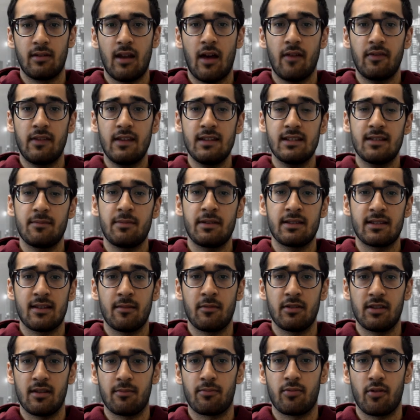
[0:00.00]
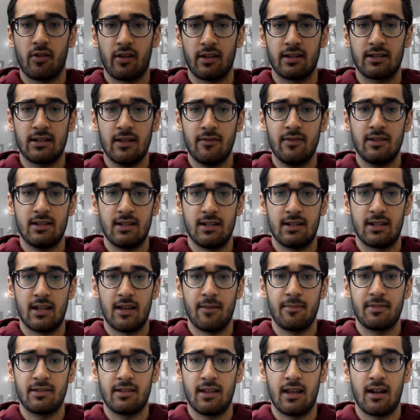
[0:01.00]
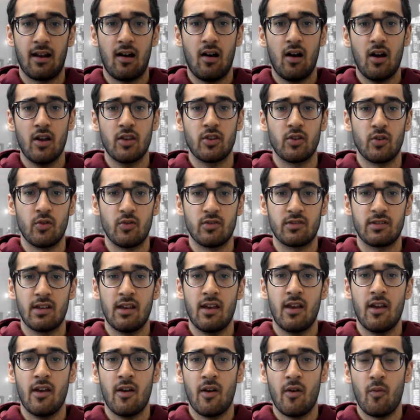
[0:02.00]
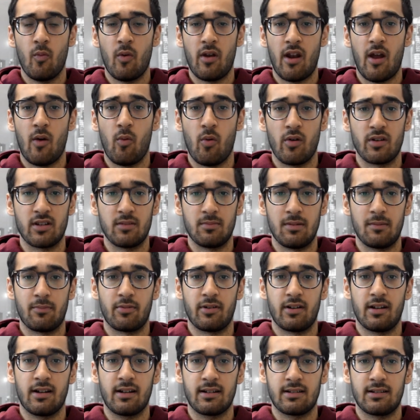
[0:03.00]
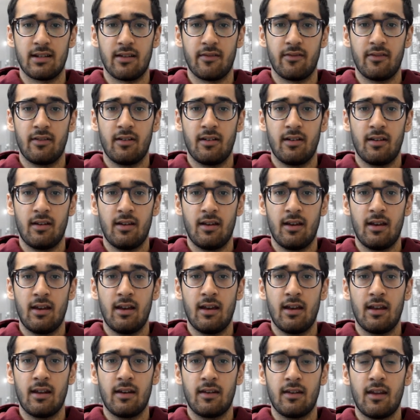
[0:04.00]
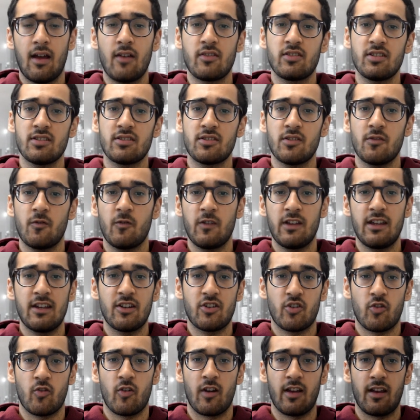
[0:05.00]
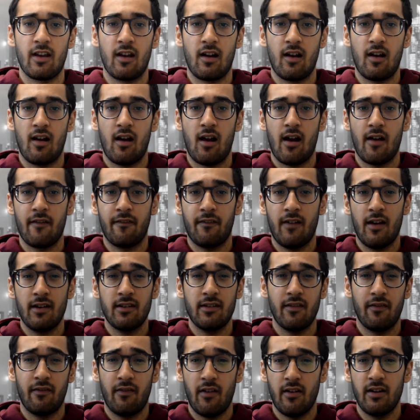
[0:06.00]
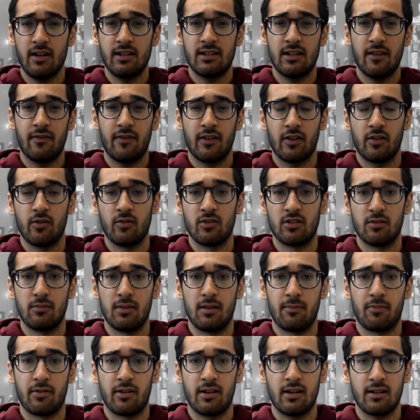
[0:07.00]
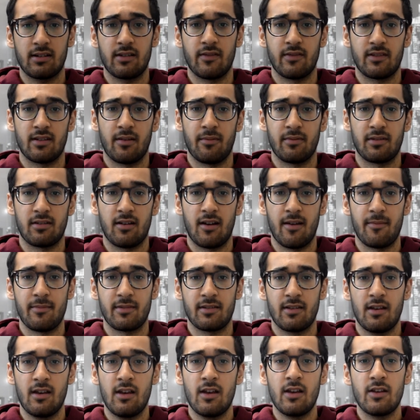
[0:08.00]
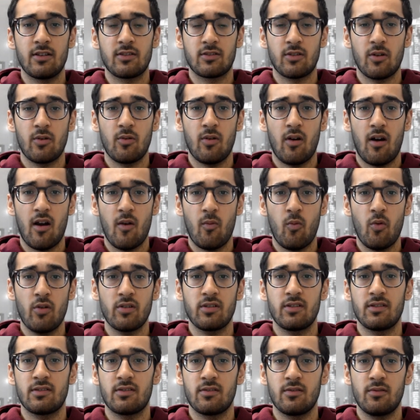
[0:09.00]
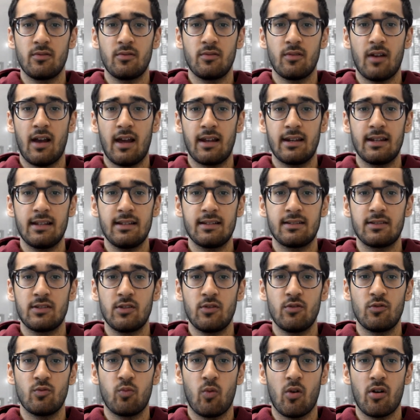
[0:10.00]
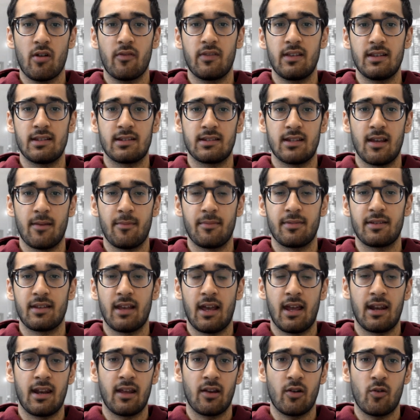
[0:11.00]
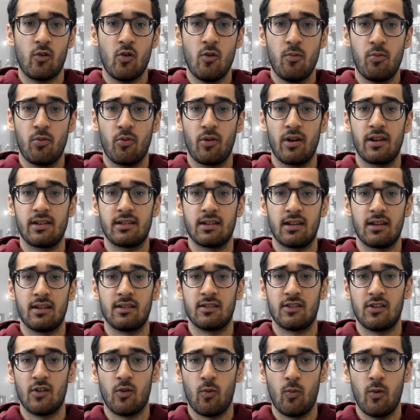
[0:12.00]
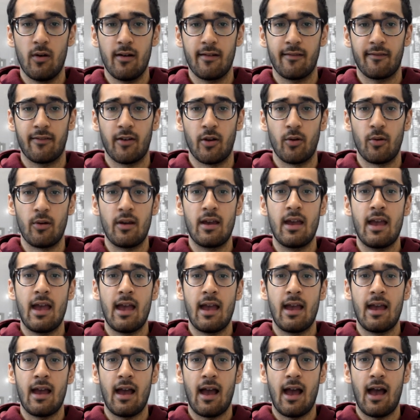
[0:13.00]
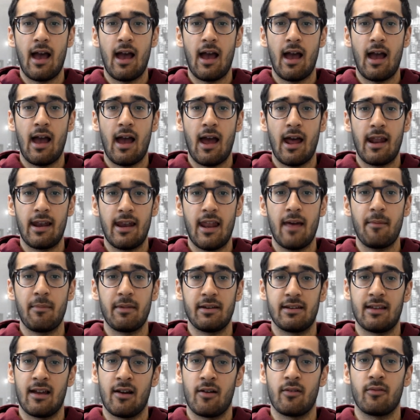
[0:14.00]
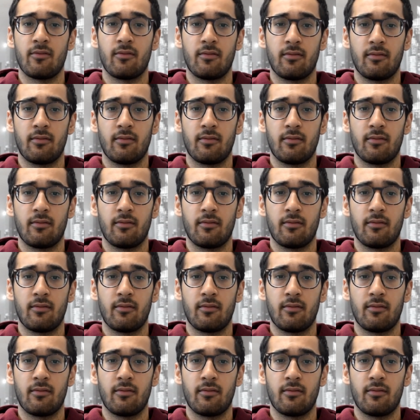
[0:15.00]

Now, these have been some of the productivity tips that I use when I want to be productive. Now, just to reiterate, I find it very difficult to be productive sometimes, so I want you to at least use one of these tips and incorporate it into your workflow, and let me know